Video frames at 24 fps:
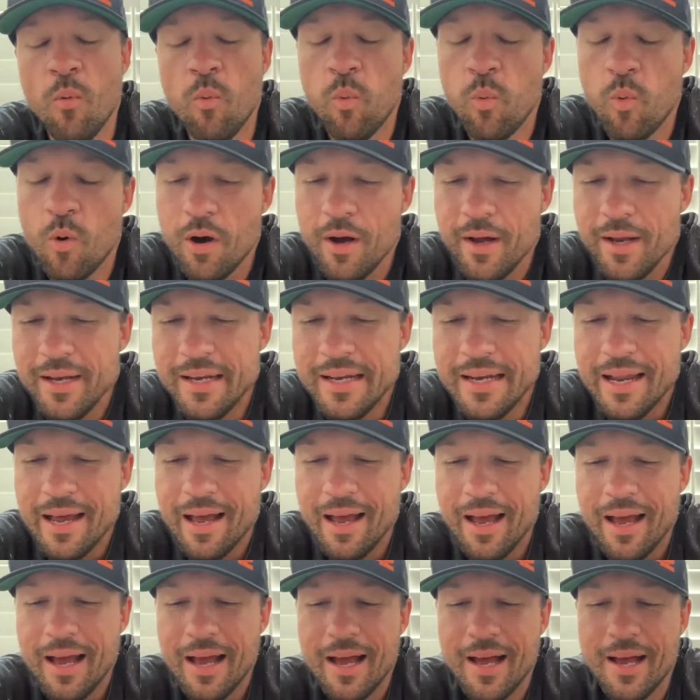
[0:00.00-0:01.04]
One
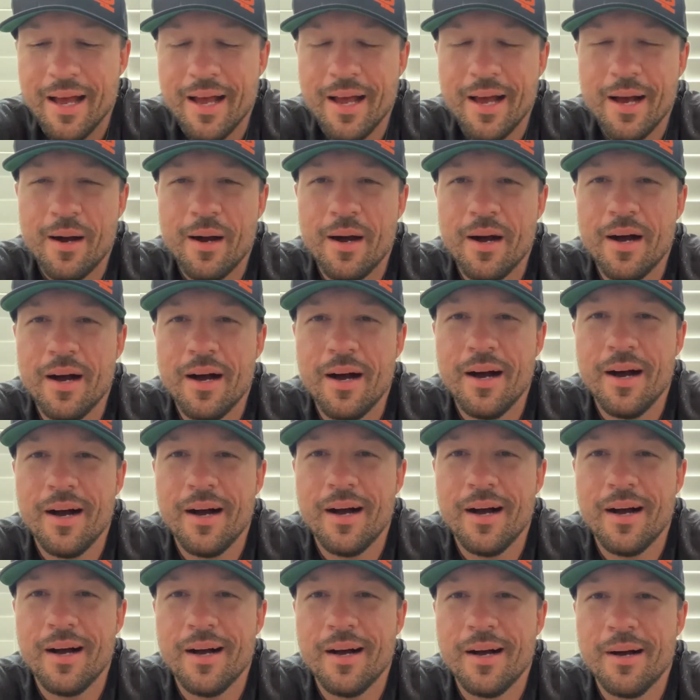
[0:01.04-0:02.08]

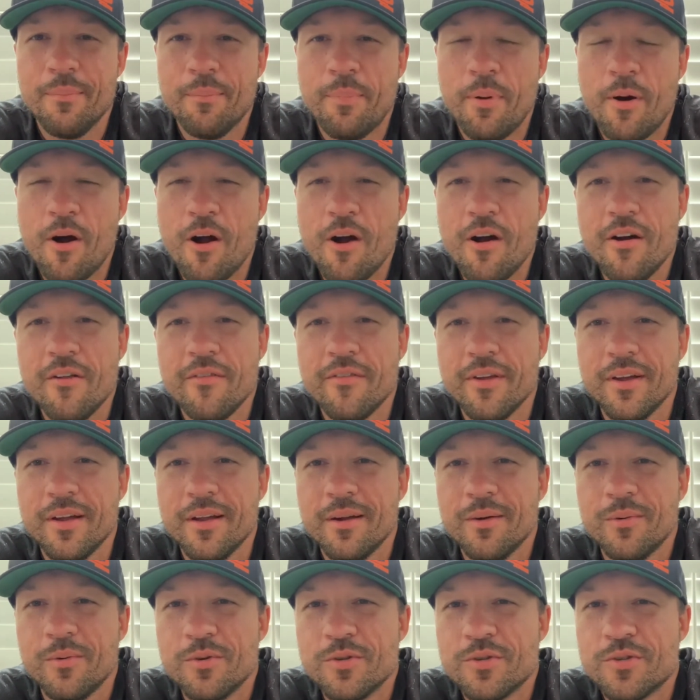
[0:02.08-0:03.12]
part of
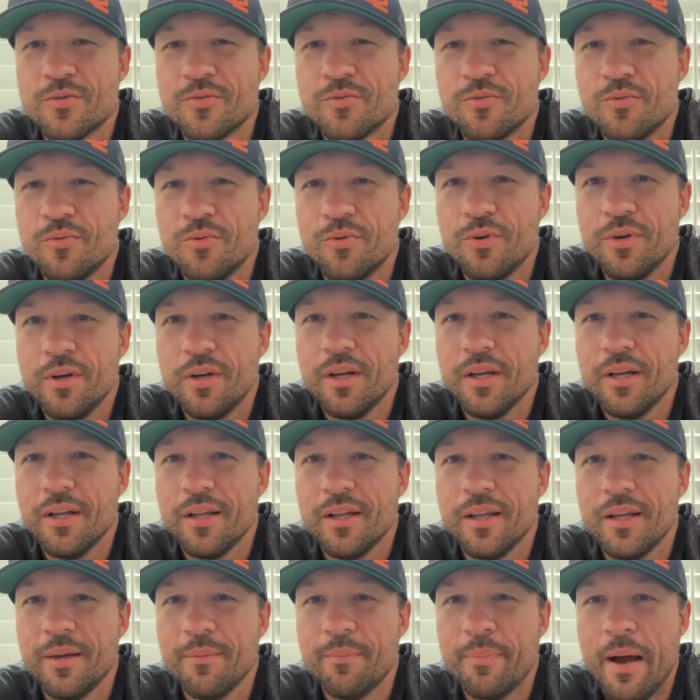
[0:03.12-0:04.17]
it was
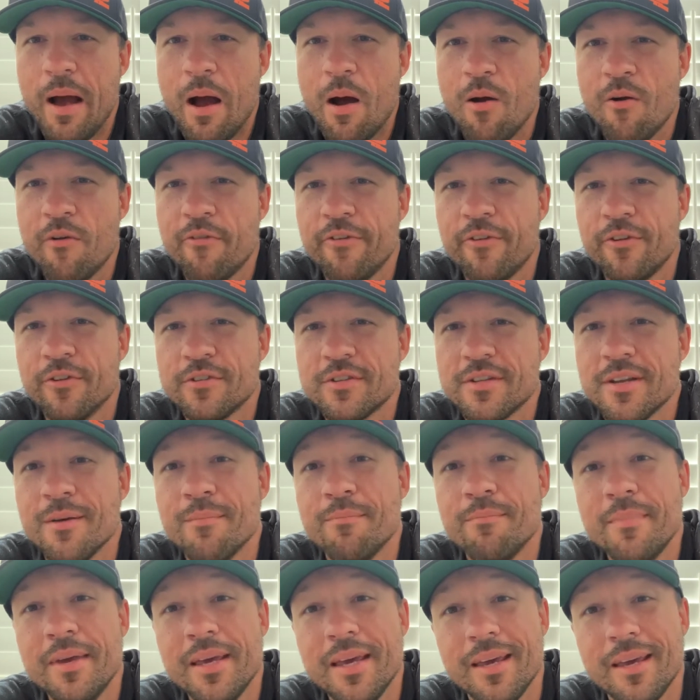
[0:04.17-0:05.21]
really powerful to
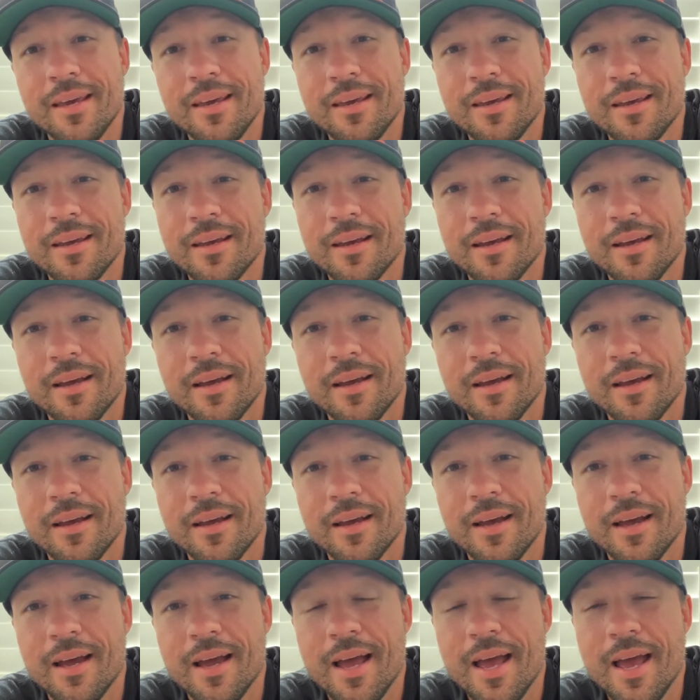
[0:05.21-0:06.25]
me,
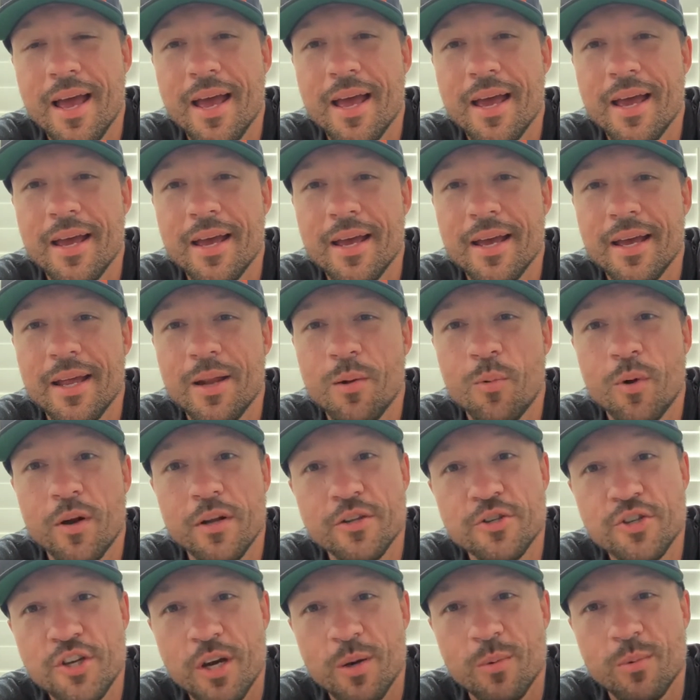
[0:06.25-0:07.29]
and I wanted
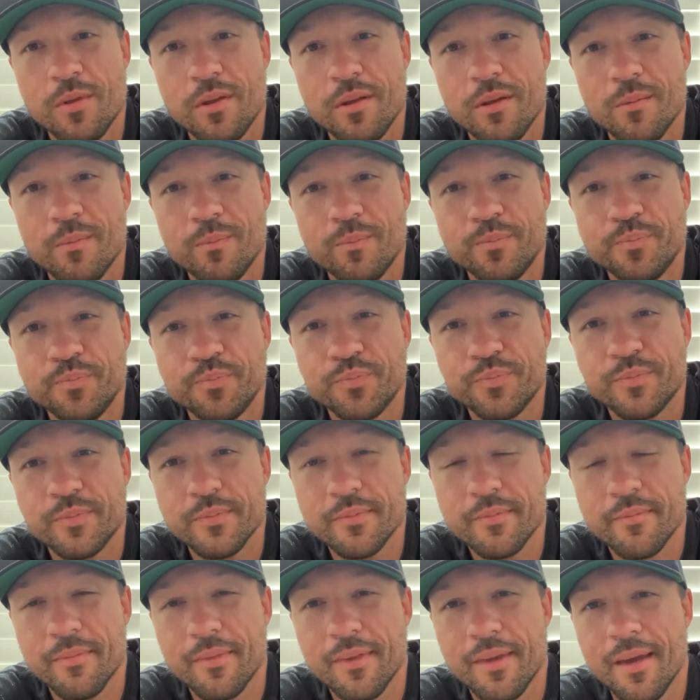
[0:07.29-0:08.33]
to share it with you.
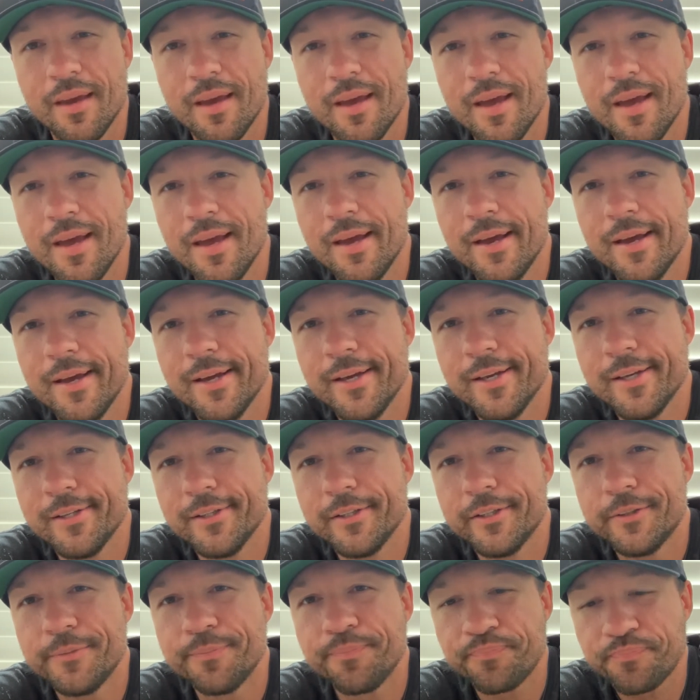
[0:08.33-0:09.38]

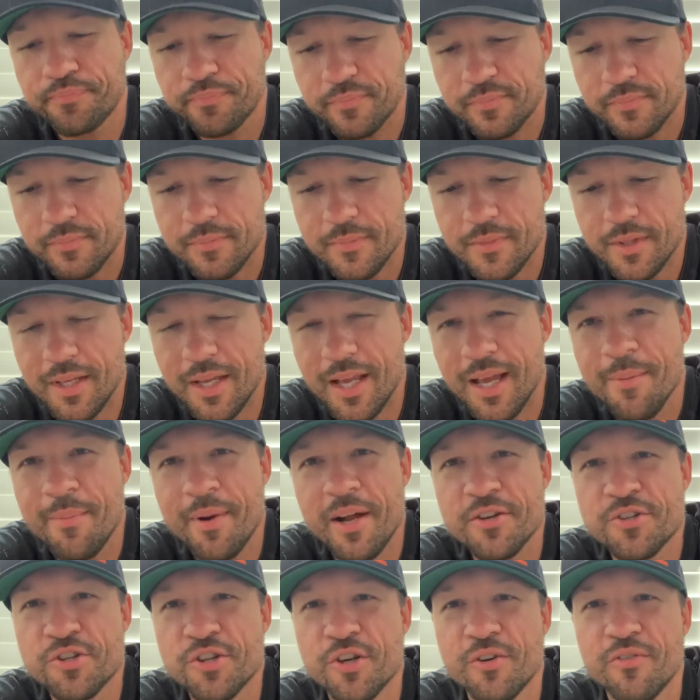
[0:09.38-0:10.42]
And I'm
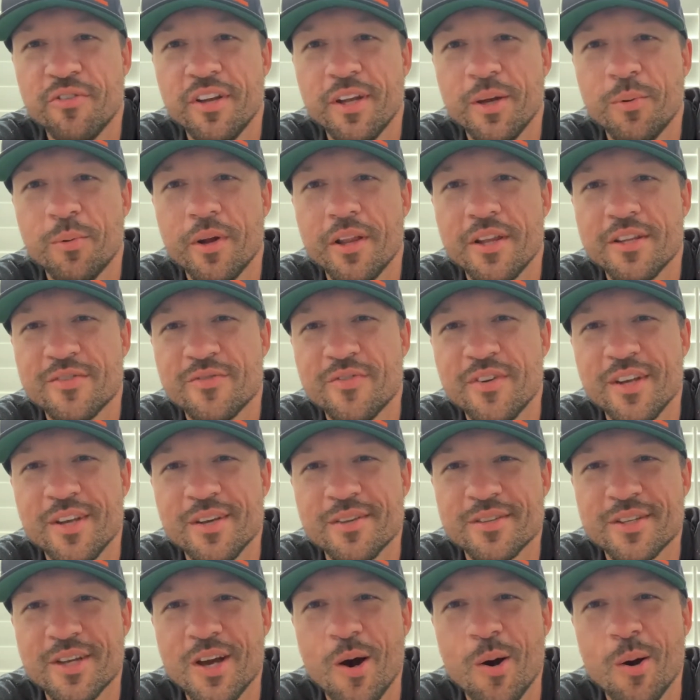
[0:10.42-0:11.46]
not sure really where this video
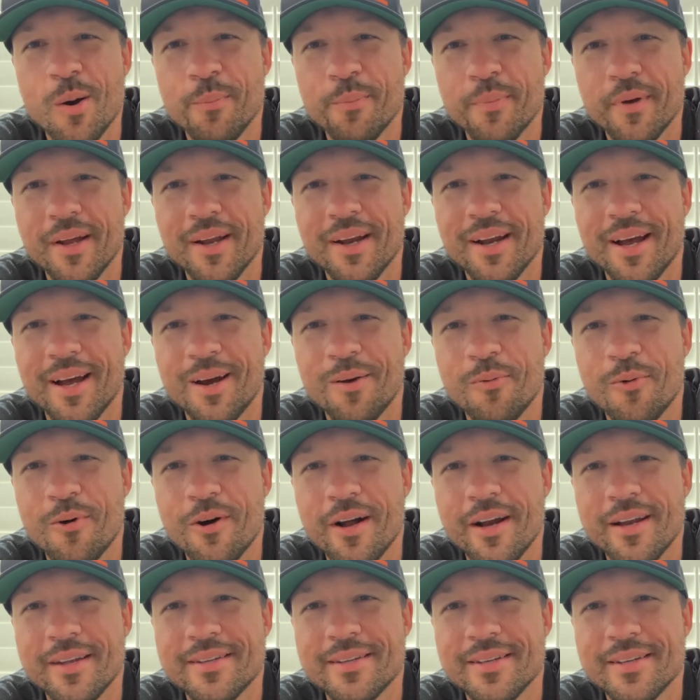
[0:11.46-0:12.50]
is going, but I
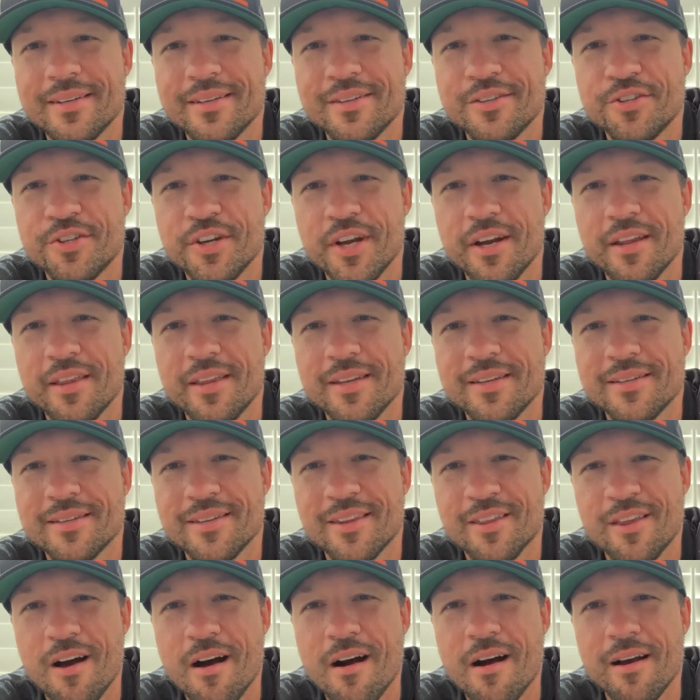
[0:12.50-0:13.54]
wanted to share this
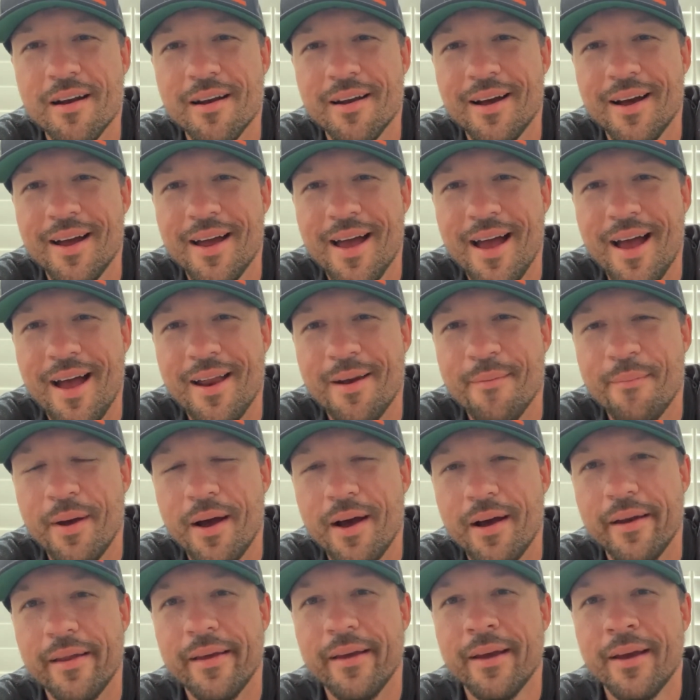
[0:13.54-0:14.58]
thought I had
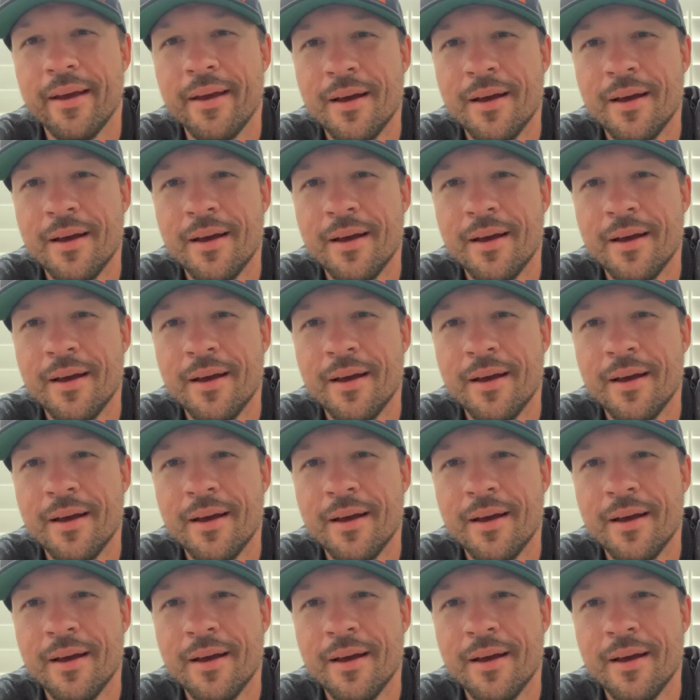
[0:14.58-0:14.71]
about it.